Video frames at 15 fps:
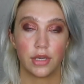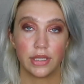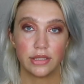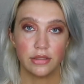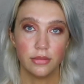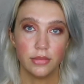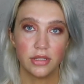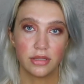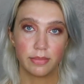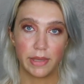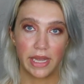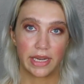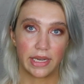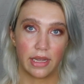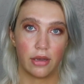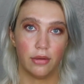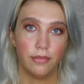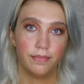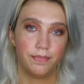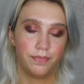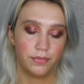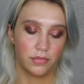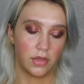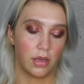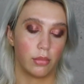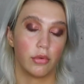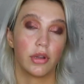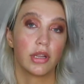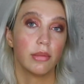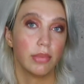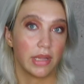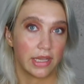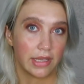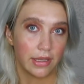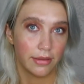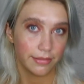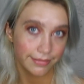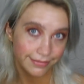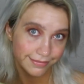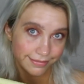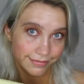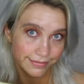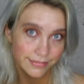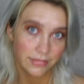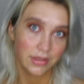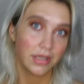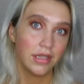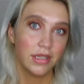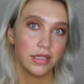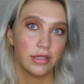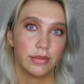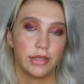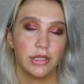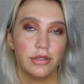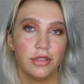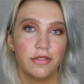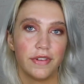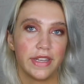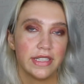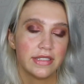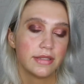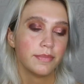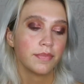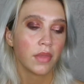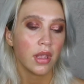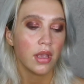So I zoomed us back out. I'm wearing a blanket so we can do the face.